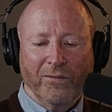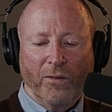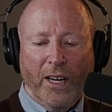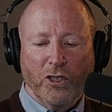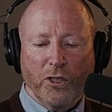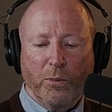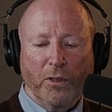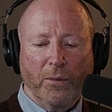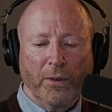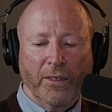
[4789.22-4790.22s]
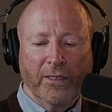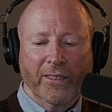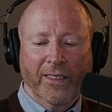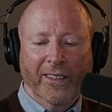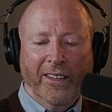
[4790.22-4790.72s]
Ryan's just pulled up a,
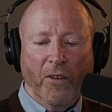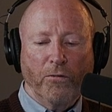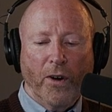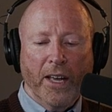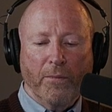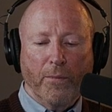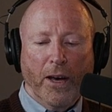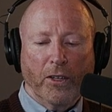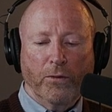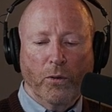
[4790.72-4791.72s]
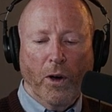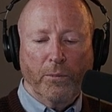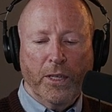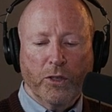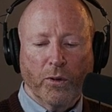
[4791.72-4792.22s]
a frame about if you want
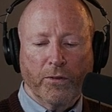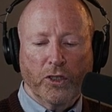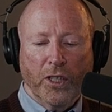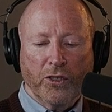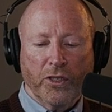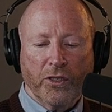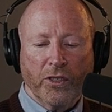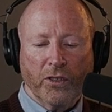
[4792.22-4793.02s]
peace, work for justice, uh,